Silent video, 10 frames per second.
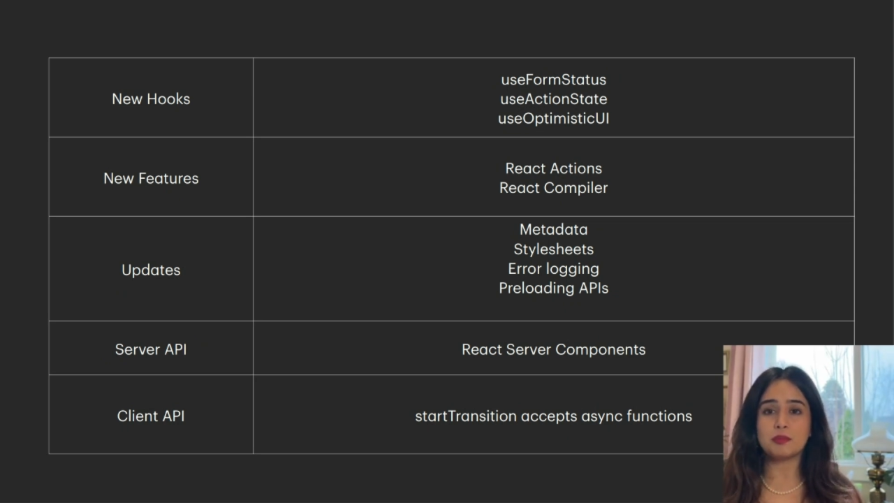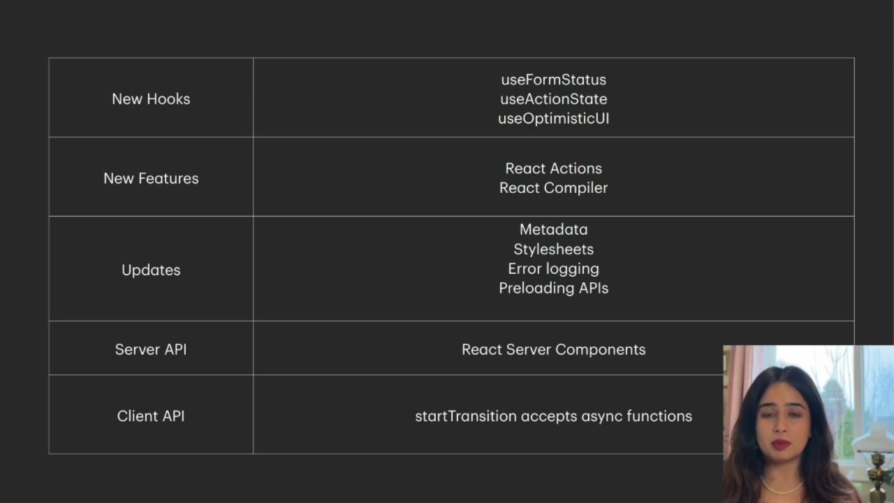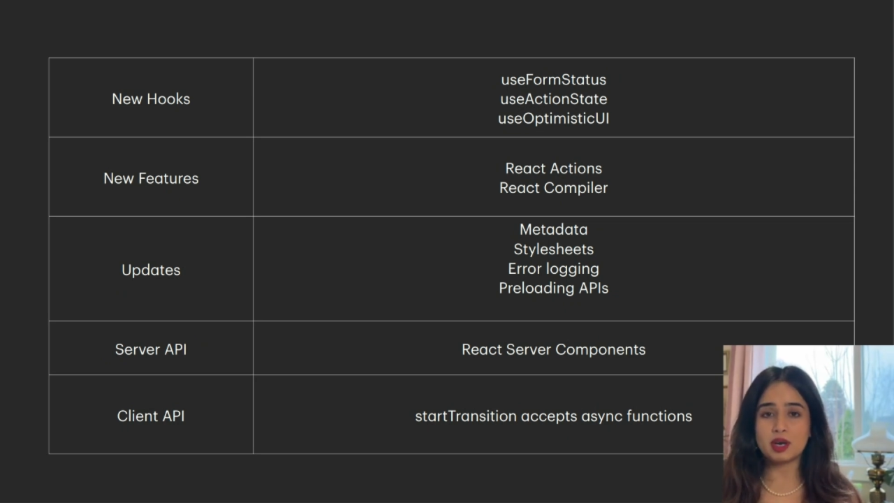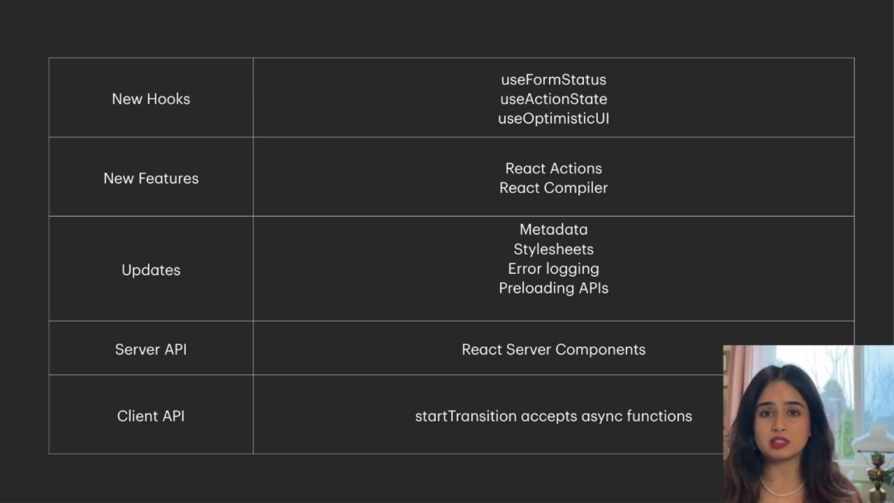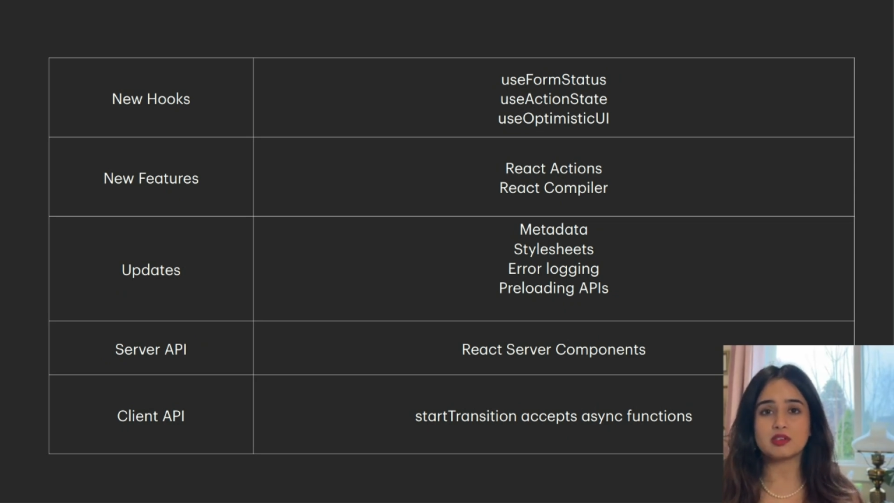
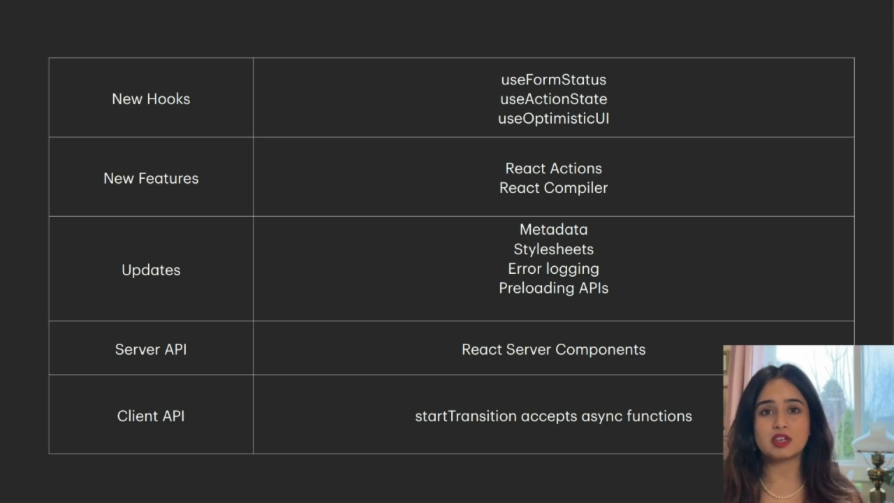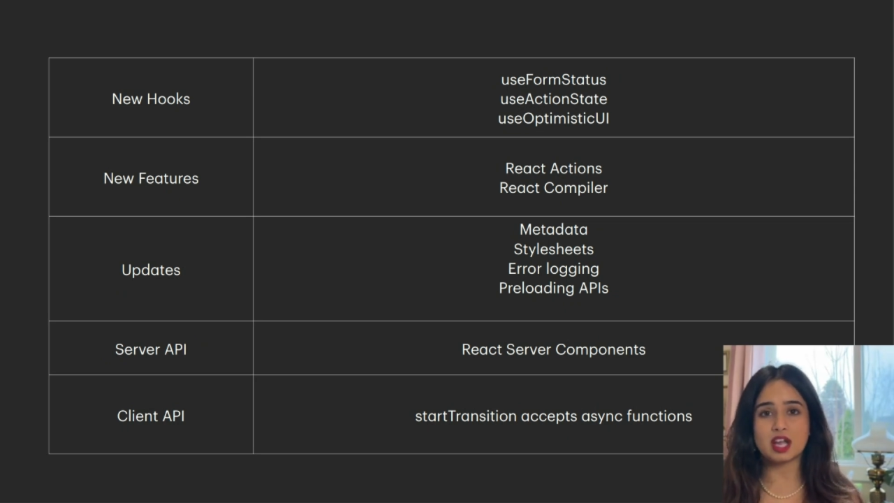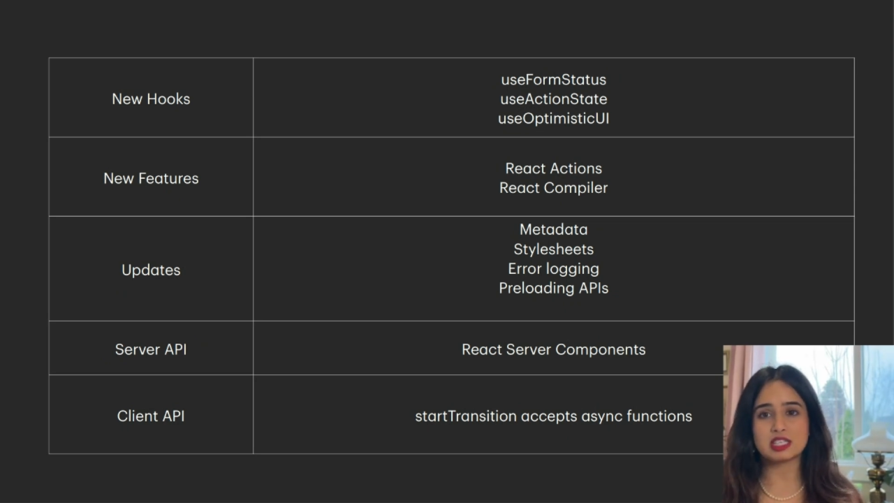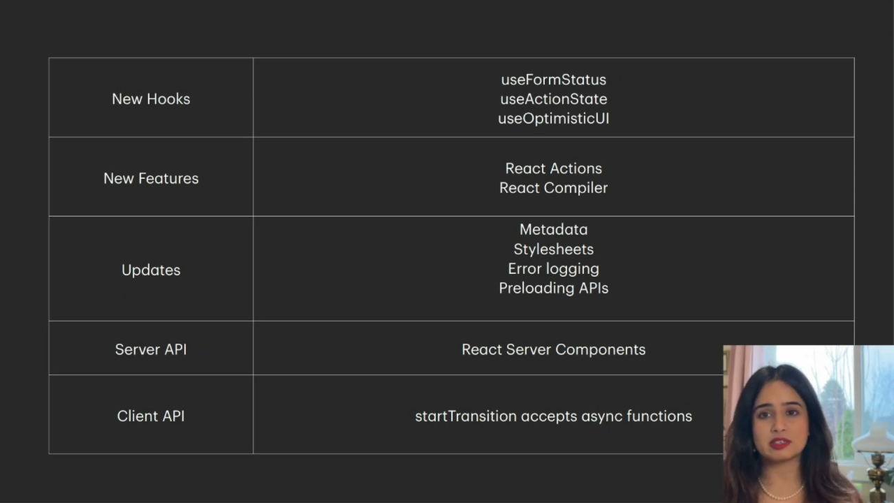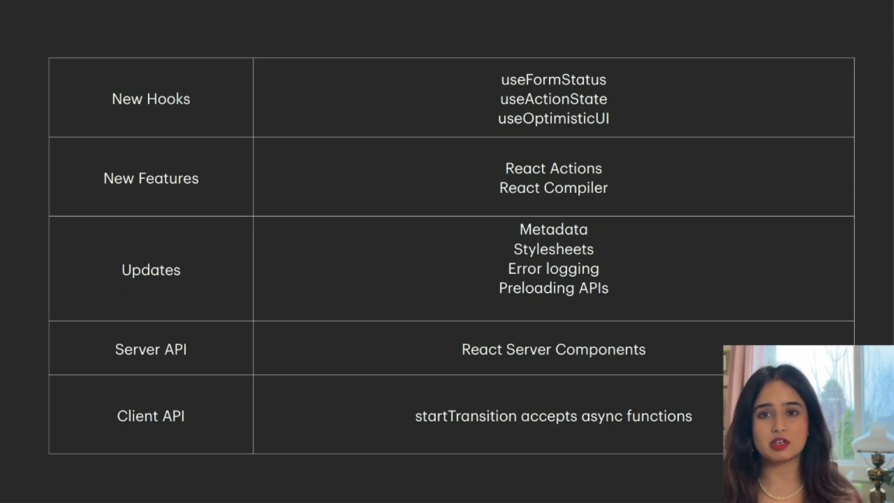but React
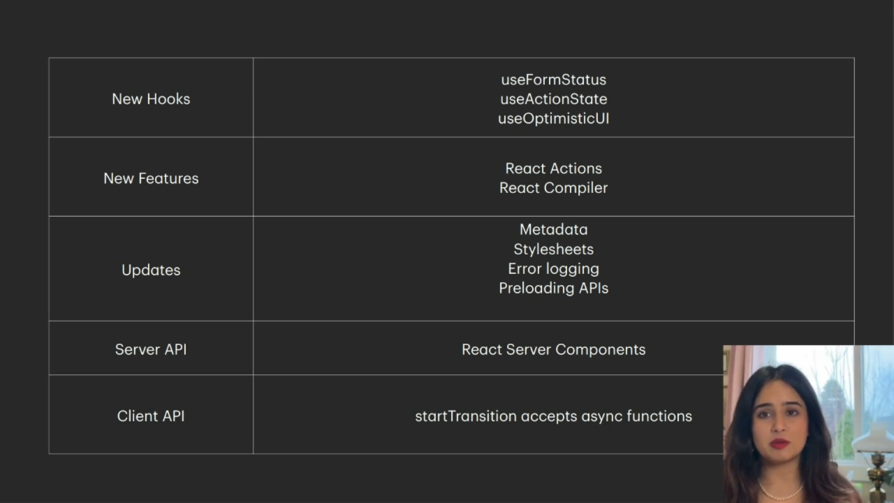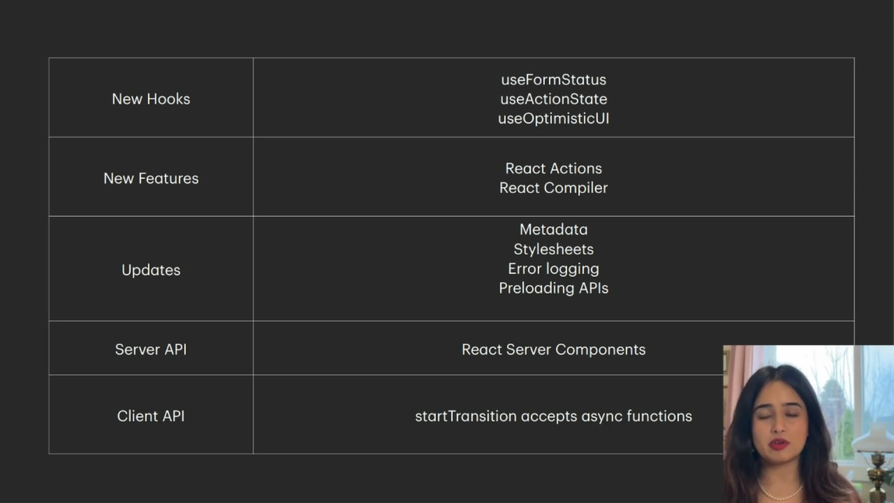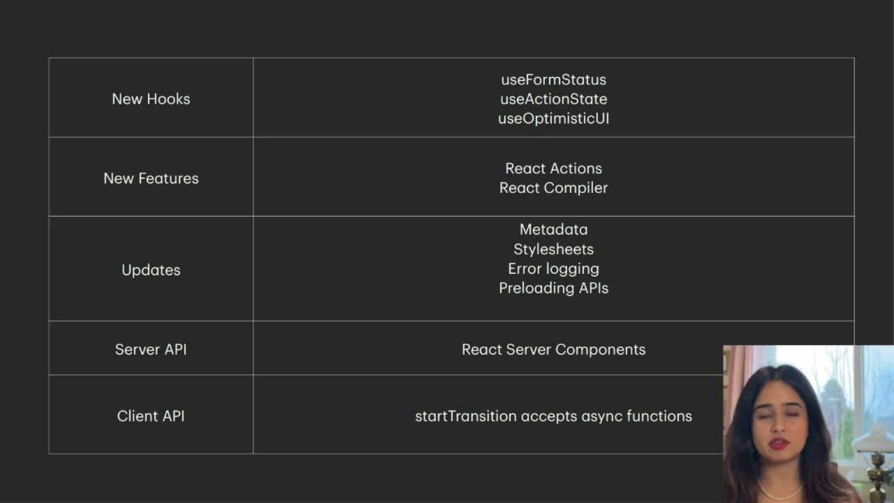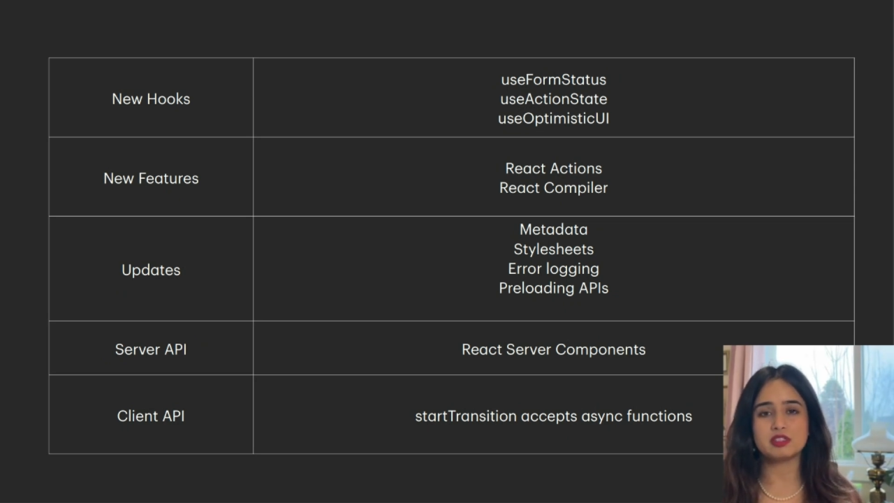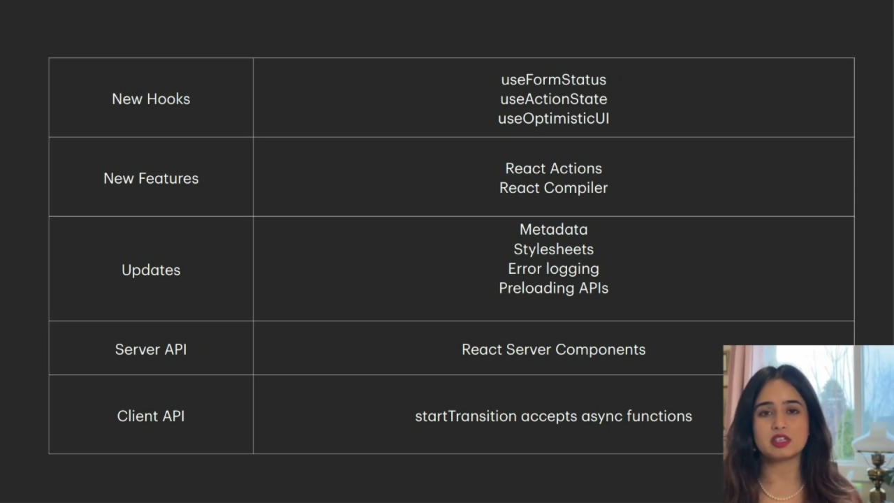Server components